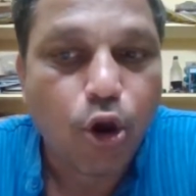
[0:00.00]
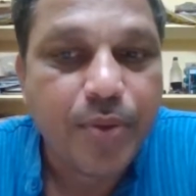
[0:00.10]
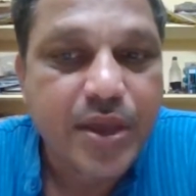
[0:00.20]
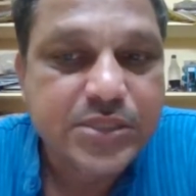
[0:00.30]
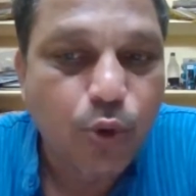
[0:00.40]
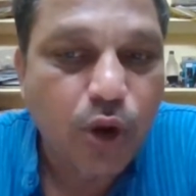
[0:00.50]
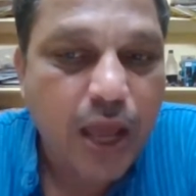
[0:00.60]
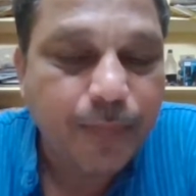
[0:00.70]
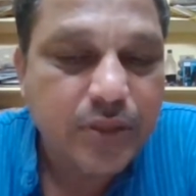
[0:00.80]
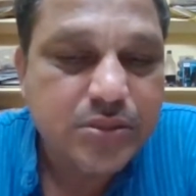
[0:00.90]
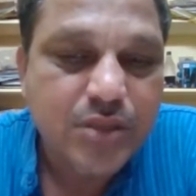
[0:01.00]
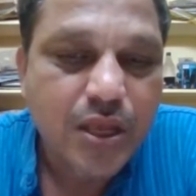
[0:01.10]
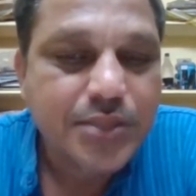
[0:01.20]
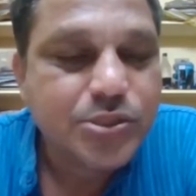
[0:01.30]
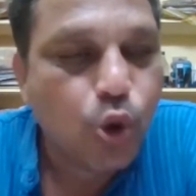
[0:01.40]
Obviously, what happens?
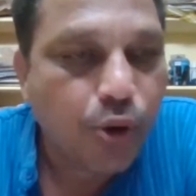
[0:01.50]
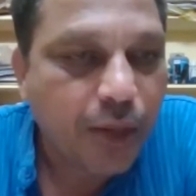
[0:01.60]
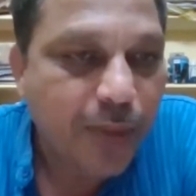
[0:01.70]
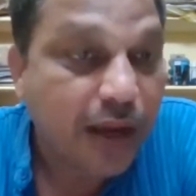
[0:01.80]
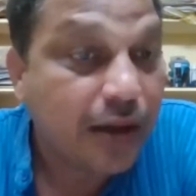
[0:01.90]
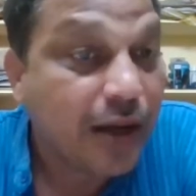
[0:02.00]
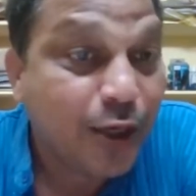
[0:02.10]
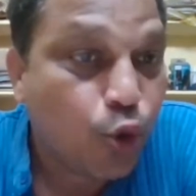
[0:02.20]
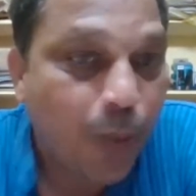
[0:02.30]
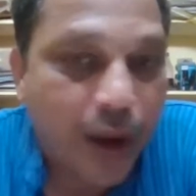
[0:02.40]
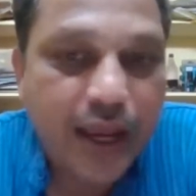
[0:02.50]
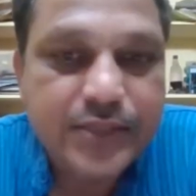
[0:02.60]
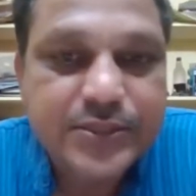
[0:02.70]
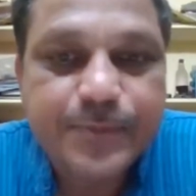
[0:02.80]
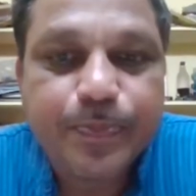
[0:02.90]
So it may lead to
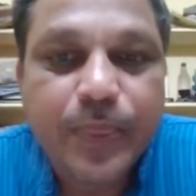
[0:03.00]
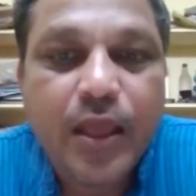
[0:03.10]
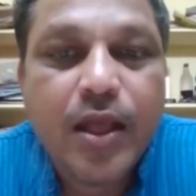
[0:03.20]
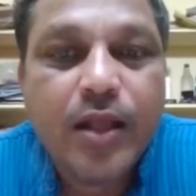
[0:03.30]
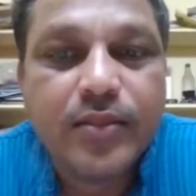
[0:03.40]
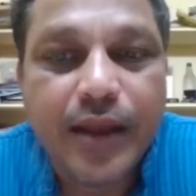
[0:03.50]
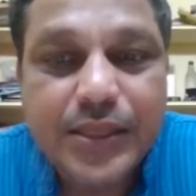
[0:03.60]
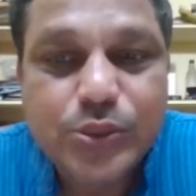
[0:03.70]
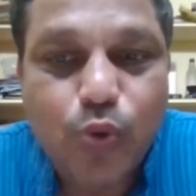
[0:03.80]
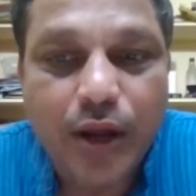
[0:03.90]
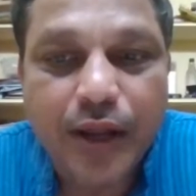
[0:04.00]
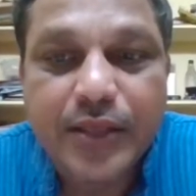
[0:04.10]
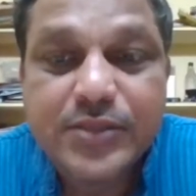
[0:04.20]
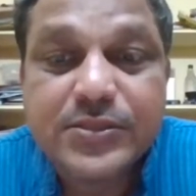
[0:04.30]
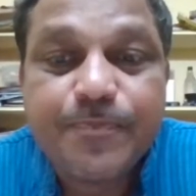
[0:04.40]
bias. The next one
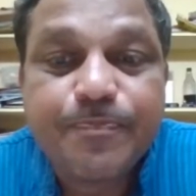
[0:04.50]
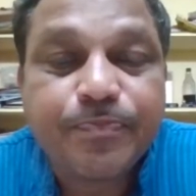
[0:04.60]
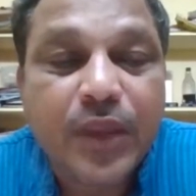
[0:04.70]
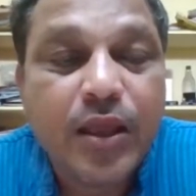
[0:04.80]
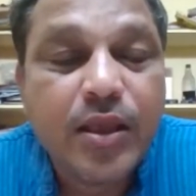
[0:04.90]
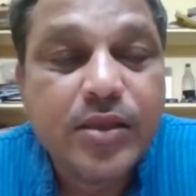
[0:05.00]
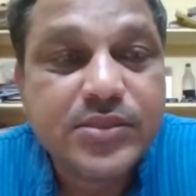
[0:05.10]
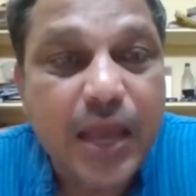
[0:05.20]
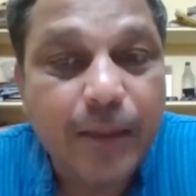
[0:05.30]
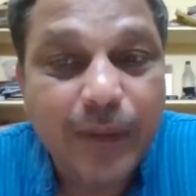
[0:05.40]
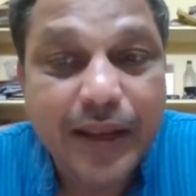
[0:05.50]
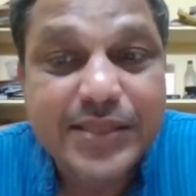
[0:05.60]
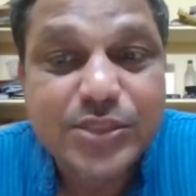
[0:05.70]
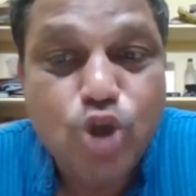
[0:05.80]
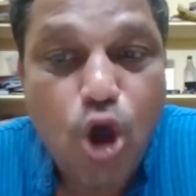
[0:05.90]
is sampling
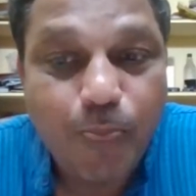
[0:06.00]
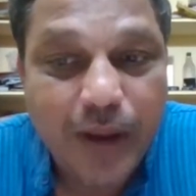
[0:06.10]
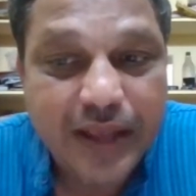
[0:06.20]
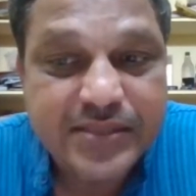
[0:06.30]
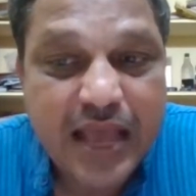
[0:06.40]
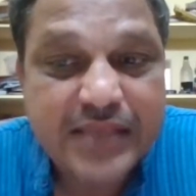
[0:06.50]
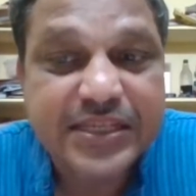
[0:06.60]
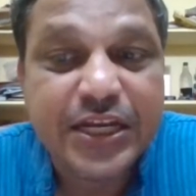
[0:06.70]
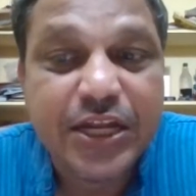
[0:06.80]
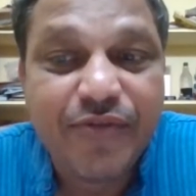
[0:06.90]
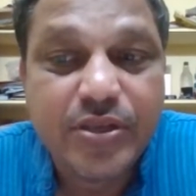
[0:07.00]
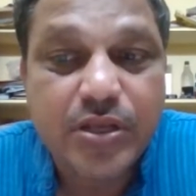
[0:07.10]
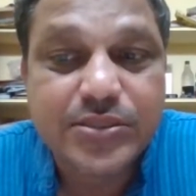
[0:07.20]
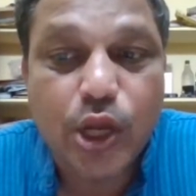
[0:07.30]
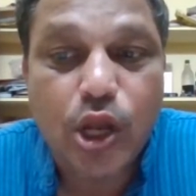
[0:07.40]
is complex as
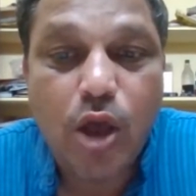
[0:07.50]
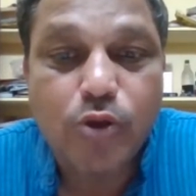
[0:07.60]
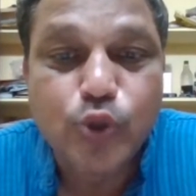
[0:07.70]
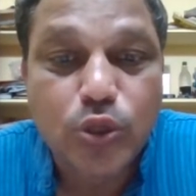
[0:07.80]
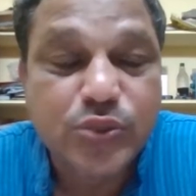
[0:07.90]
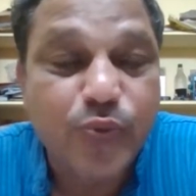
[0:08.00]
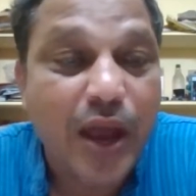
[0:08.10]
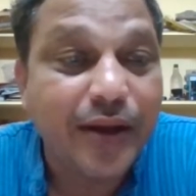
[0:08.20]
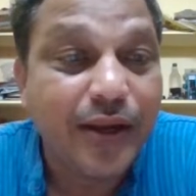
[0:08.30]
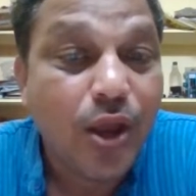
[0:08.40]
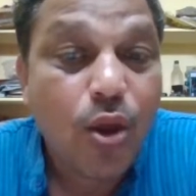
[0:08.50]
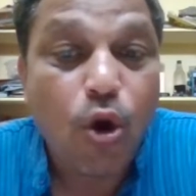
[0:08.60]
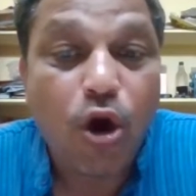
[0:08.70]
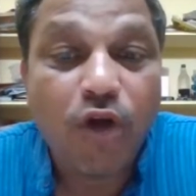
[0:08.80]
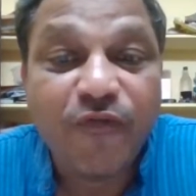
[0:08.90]
individuals or households vary
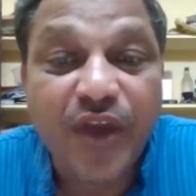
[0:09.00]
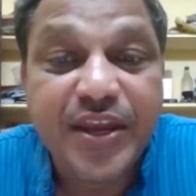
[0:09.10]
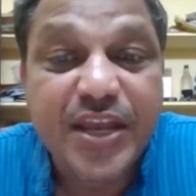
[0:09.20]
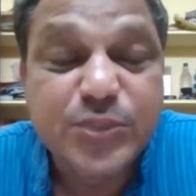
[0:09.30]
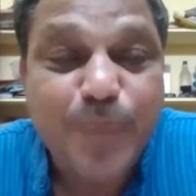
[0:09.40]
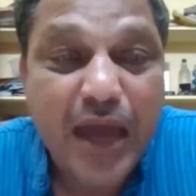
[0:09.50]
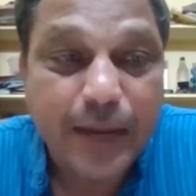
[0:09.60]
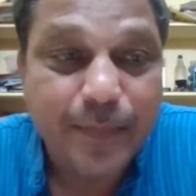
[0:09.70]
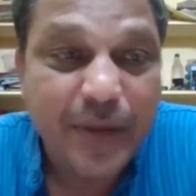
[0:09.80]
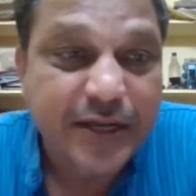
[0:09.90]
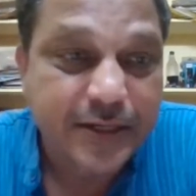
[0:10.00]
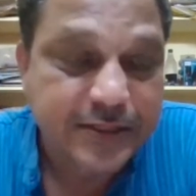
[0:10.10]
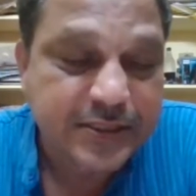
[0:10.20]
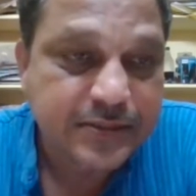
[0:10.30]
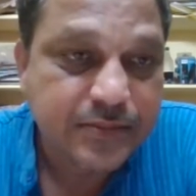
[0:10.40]
on various
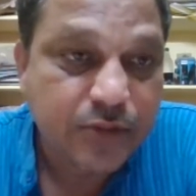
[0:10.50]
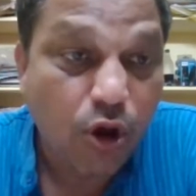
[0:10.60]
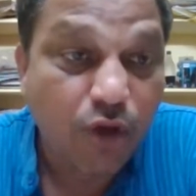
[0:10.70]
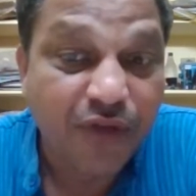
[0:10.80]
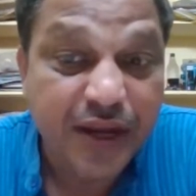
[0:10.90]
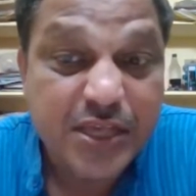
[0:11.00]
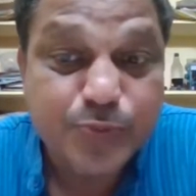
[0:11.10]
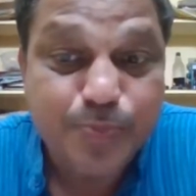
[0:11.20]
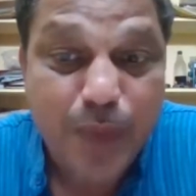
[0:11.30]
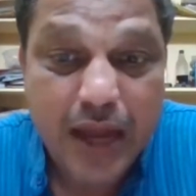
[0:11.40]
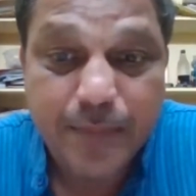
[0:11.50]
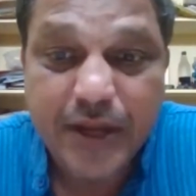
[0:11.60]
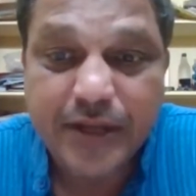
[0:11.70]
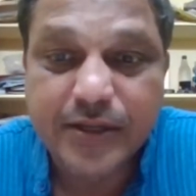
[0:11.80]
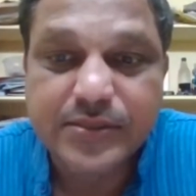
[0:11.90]
parameters. On various
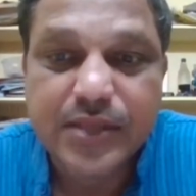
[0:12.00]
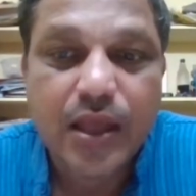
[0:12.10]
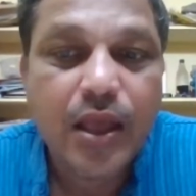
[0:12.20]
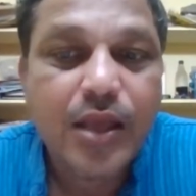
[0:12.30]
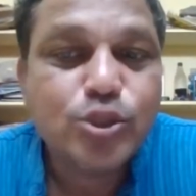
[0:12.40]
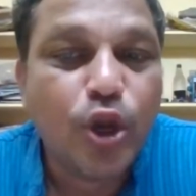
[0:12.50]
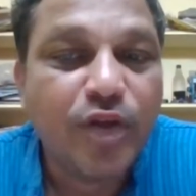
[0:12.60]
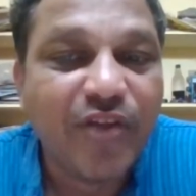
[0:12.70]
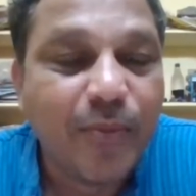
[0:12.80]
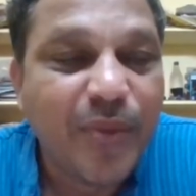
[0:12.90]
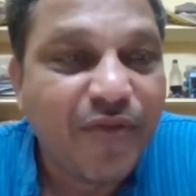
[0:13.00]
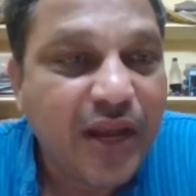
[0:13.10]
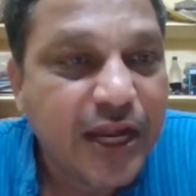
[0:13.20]
parameters. So it will be